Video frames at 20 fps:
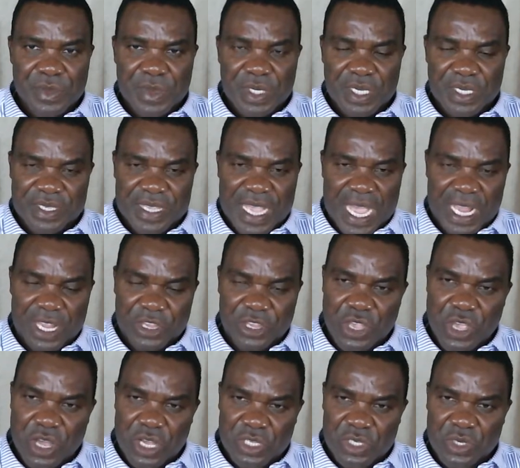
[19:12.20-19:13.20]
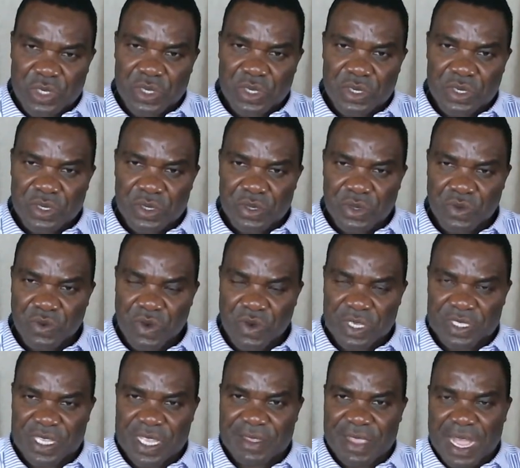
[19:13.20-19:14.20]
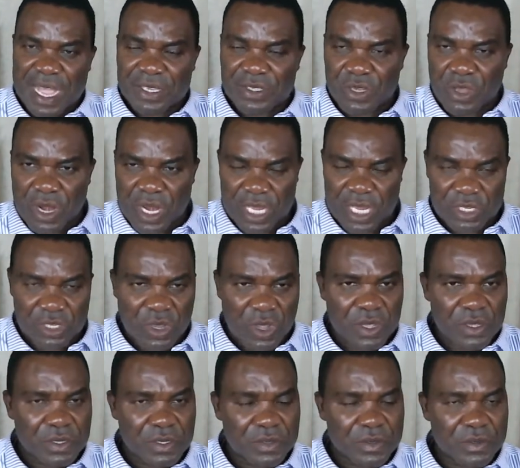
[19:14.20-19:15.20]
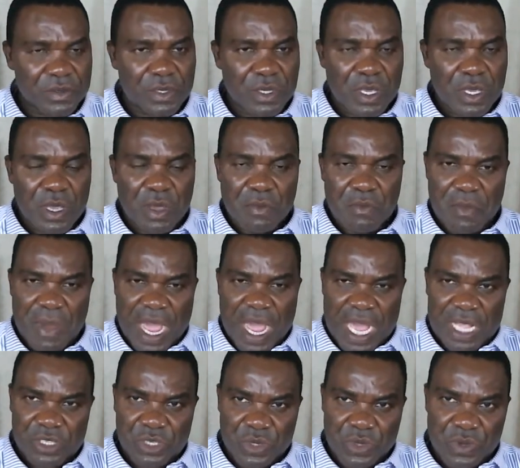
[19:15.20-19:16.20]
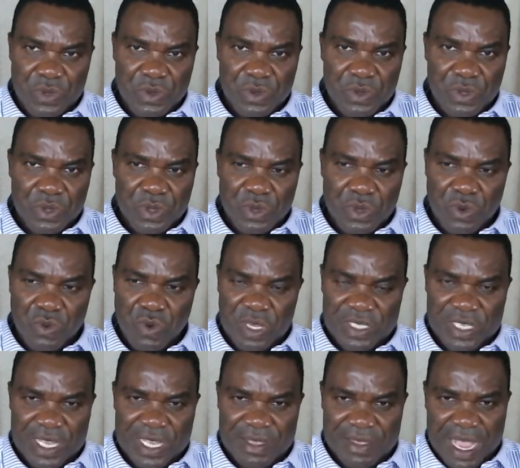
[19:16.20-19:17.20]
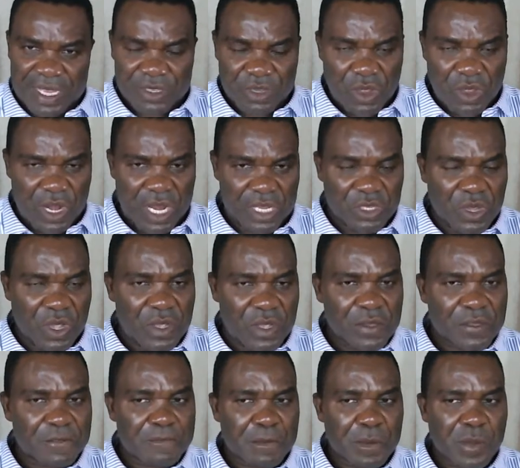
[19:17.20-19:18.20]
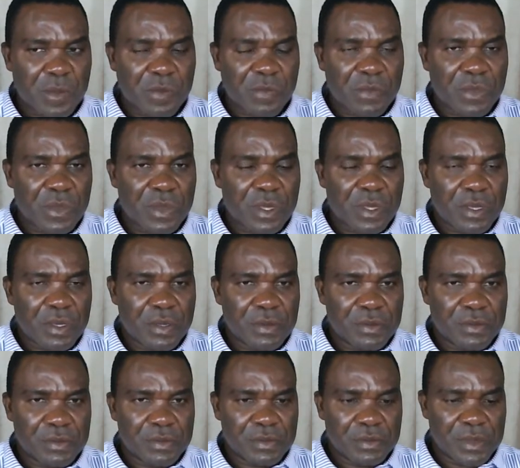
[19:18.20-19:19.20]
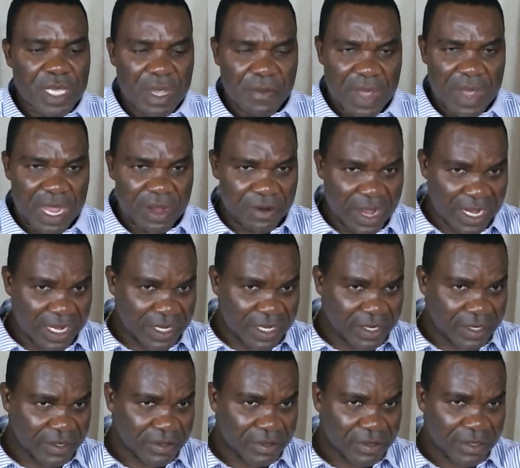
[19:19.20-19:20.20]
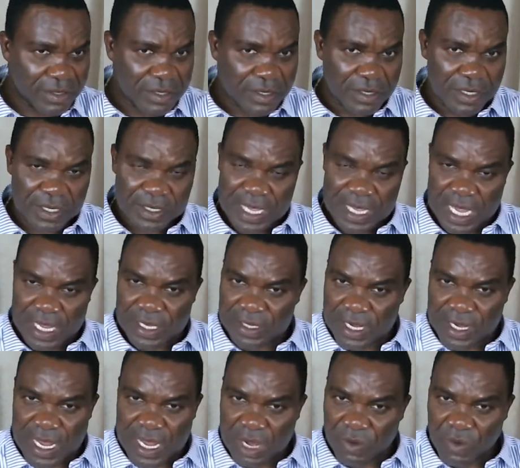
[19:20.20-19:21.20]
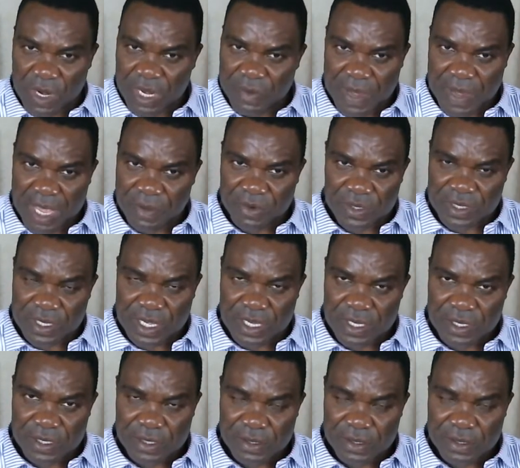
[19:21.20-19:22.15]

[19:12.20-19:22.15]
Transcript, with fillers: Zacchaeus was a tax collector. Matthew was a tax collector. Am I right? Is that isn't that what the Bible says?